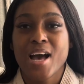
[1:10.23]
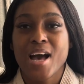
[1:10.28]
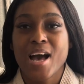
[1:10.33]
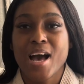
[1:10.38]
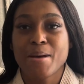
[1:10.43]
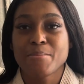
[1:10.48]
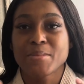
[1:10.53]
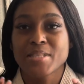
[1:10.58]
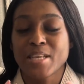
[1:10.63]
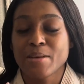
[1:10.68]

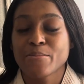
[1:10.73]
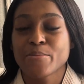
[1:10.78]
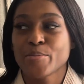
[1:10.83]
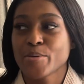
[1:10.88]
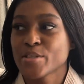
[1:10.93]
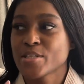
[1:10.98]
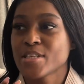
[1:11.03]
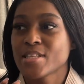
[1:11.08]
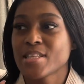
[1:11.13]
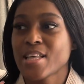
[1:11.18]
I'm the type of
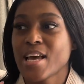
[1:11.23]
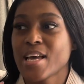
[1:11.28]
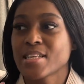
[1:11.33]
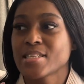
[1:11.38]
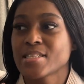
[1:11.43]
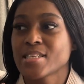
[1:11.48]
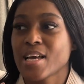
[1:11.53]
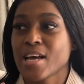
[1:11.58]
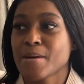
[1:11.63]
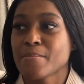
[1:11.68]
person
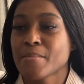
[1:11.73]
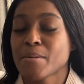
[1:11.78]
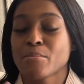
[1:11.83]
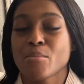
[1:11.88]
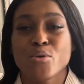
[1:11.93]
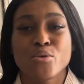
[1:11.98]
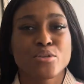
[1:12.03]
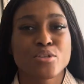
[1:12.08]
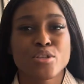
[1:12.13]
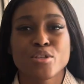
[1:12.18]
that I'm
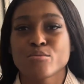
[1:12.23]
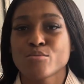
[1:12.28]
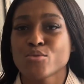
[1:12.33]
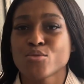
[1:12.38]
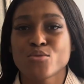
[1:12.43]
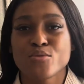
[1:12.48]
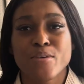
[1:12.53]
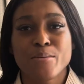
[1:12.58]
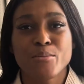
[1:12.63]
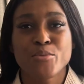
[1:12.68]
always on the
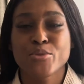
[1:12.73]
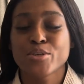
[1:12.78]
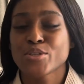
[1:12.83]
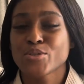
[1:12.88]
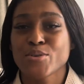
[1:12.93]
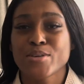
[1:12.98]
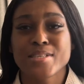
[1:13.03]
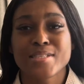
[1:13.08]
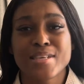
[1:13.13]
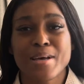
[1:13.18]
move, I'm always
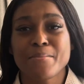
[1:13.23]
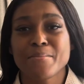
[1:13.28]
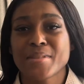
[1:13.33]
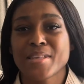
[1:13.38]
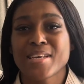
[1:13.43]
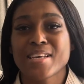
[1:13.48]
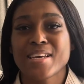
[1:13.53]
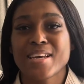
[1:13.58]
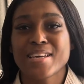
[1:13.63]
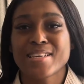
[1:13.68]
doing
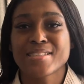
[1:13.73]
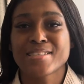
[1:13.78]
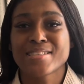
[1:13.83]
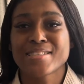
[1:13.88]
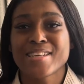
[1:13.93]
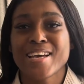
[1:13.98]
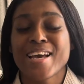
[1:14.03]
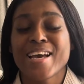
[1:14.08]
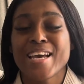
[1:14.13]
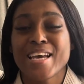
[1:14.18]
something, and
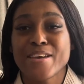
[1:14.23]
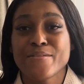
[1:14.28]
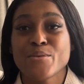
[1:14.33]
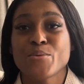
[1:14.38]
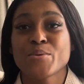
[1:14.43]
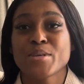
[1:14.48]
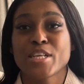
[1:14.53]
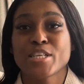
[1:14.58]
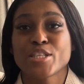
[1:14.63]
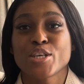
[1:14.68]
even
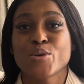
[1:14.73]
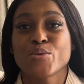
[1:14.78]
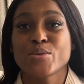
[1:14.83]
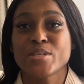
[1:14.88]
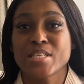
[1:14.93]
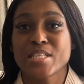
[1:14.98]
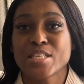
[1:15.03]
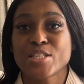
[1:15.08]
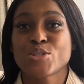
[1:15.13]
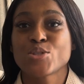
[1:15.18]
when I don't
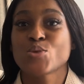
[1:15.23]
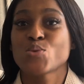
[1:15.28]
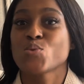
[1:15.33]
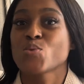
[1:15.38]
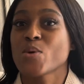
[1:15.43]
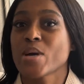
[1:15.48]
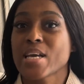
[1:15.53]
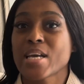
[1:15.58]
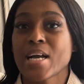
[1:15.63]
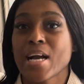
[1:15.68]
need to
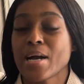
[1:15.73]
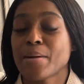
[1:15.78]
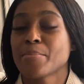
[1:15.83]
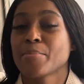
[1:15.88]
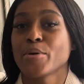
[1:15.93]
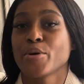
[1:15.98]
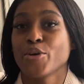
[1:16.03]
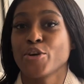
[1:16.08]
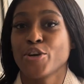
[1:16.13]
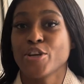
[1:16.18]
wake
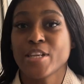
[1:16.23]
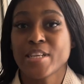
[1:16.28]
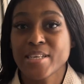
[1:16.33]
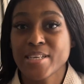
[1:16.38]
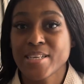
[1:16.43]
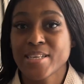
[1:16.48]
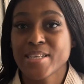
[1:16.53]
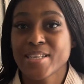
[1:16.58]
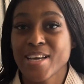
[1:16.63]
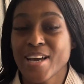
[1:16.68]
up
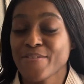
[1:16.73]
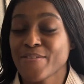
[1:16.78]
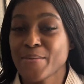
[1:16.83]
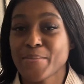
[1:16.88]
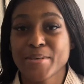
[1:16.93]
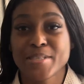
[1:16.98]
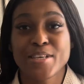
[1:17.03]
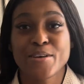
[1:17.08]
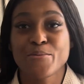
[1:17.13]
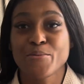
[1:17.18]
early, I find
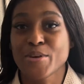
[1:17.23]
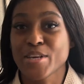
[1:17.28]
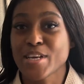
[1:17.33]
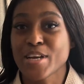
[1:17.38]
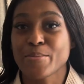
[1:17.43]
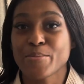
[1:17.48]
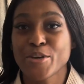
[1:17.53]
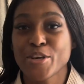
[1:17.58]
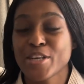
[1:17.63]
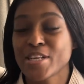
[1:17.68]
myself waking
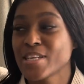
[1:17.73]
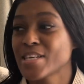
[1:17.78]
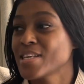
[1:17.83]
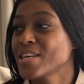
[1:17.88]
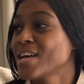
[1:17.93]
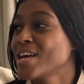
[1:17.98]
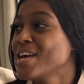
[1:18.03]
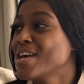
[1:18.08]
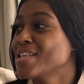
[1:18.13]
up early,